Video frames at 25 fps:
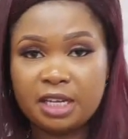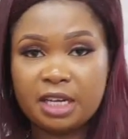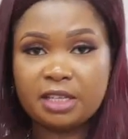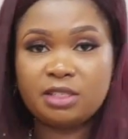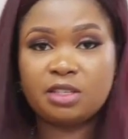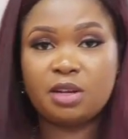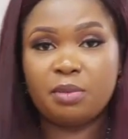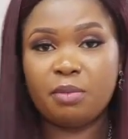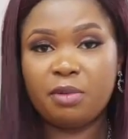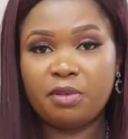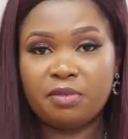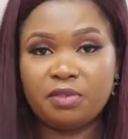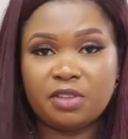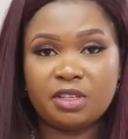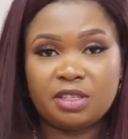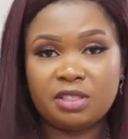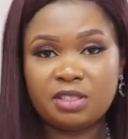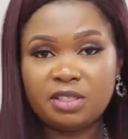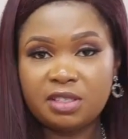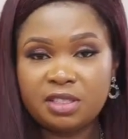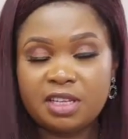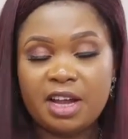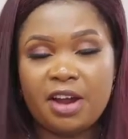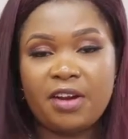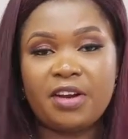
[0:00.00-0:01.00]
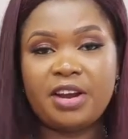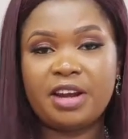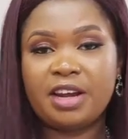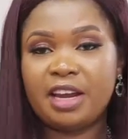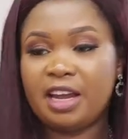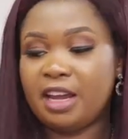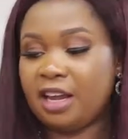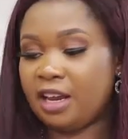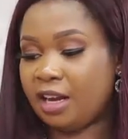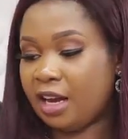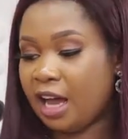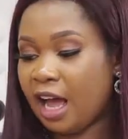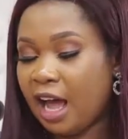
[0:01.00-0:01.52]
take some of this, stir
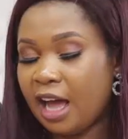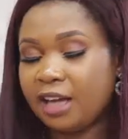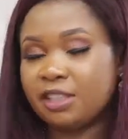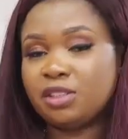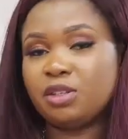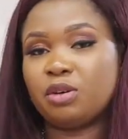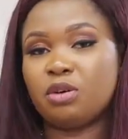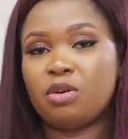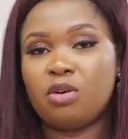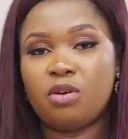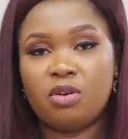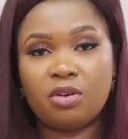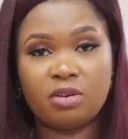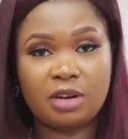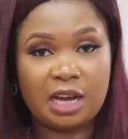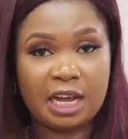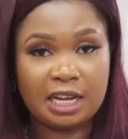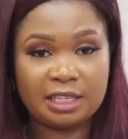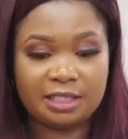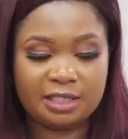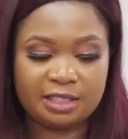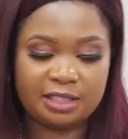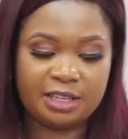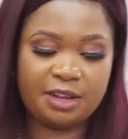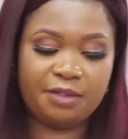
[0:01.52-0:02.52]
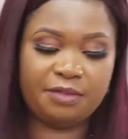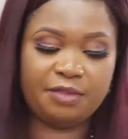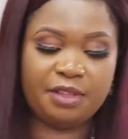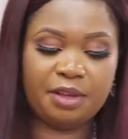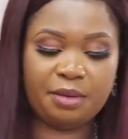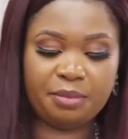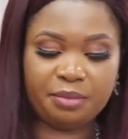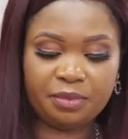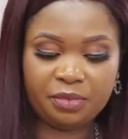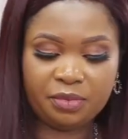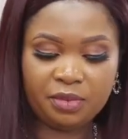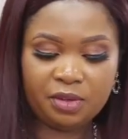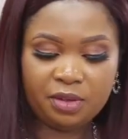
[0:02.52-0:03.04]
it in, add your corn and serve
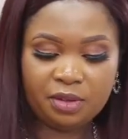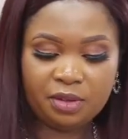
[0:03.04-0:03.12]
them.